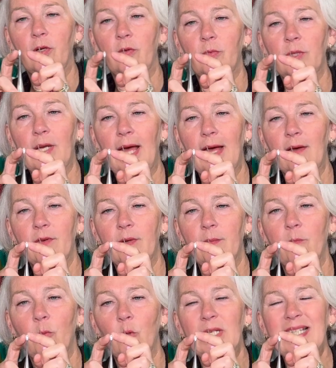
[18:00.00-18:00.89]
would have a
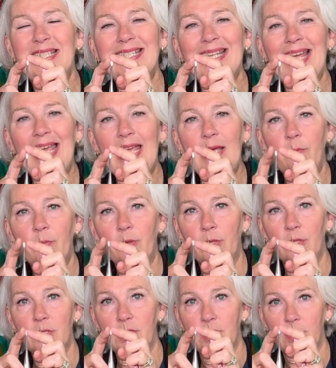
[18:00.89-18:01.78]
more
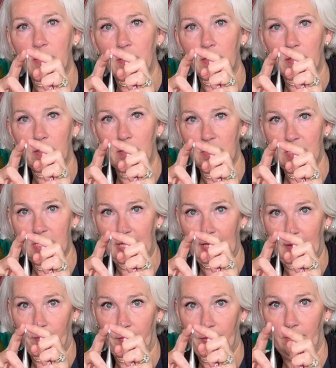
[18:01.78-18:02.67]
tapered
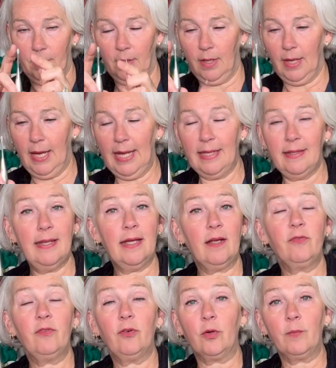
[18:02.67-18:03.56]
tip and
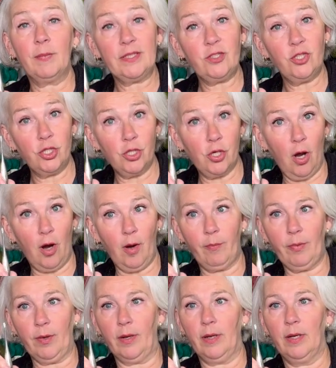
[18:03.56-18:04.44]
therefore a bit
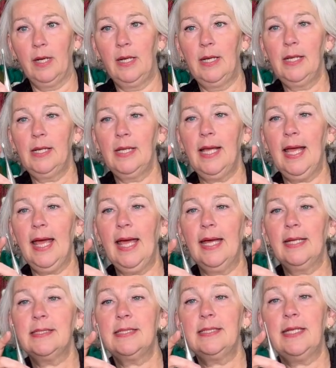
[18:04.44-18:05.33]
sharper.
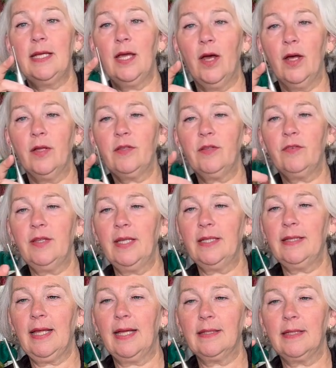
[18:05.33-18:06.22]
And the other thing
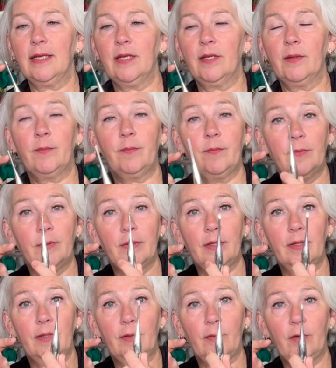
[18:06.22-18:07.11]
that a
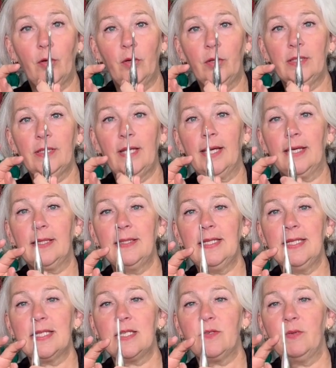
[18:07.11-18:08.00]
hook like
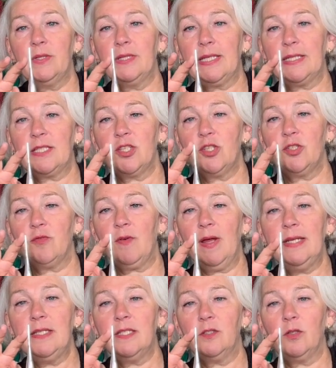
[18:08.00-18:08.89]
this with that
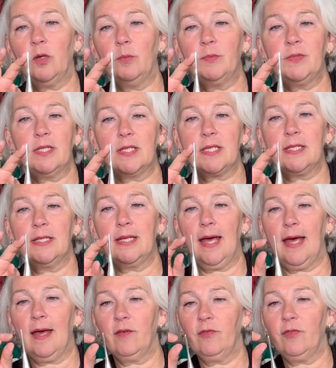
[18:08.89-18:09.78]
straight top doesn't
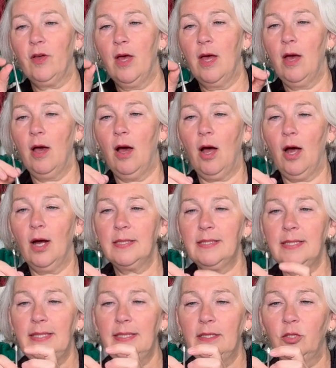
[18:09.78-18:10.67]
have are
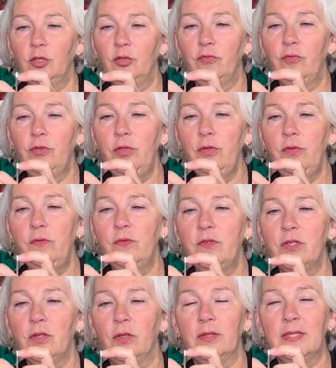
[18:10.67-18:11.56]
the little
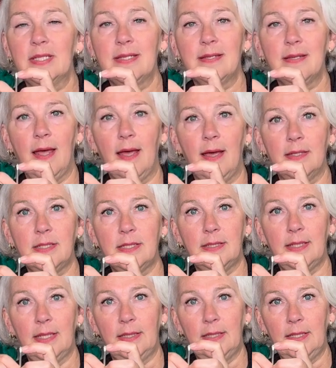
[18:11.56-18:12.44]
grooves on the side
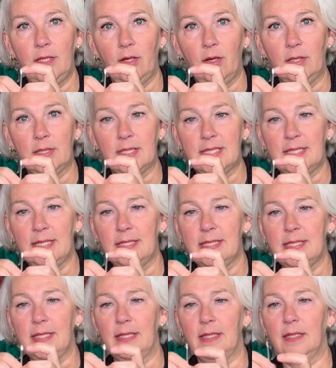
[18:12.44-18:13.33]
that the yarn
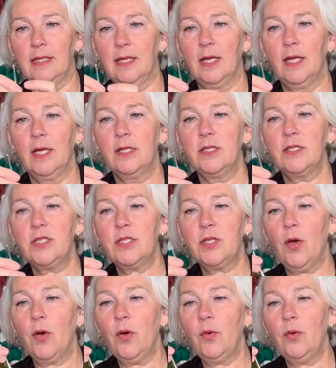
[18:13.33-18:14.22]
sits in.
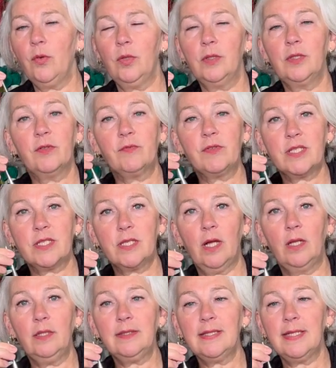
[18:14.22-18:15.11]
So the
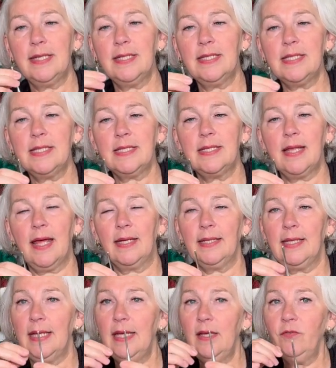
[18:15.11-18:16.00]
result is
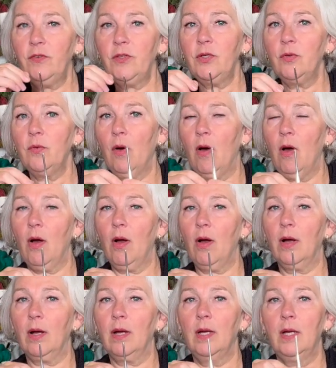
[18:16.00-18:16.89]
that if you
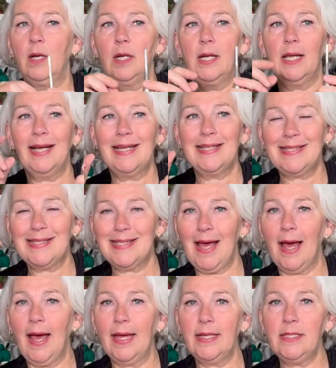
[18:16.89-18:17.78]
are a
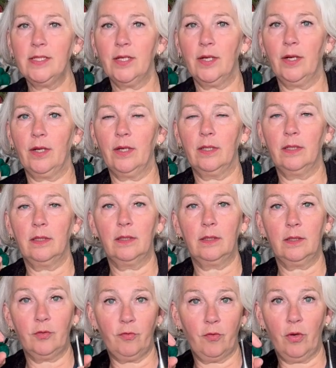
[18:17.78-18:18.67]
tighter
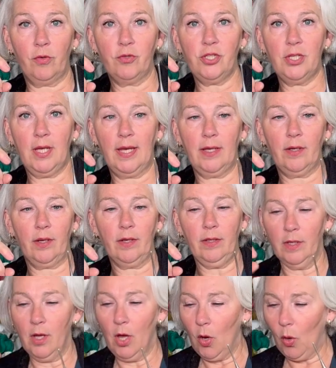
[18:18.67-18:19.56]
crocheter,
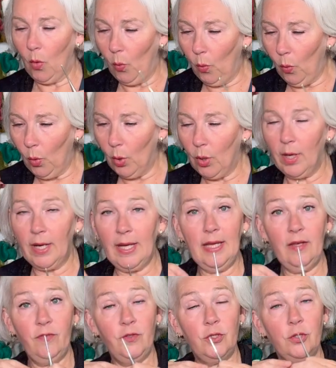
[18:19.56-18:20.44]
or
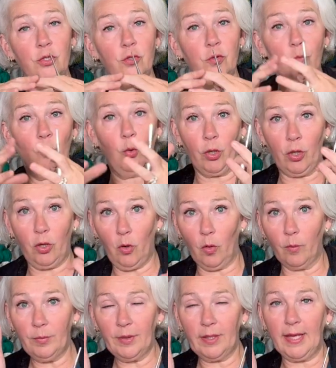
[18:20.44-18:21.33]
if you do more
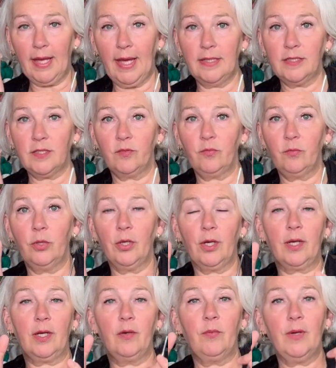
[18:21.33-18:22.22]
complicated
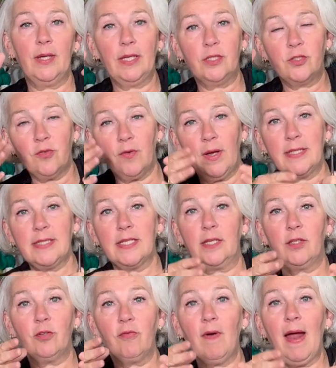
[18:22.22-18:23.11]
work where you're trying to
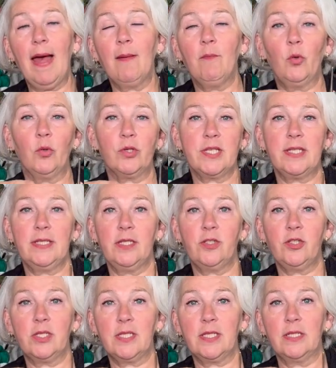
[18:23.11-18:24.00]
cram more
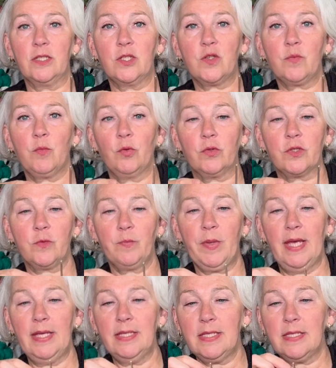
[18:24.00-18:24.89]
stitches in a small
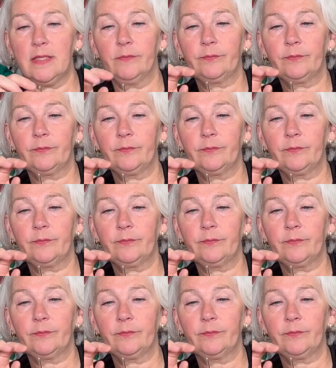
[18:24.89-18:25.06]
space,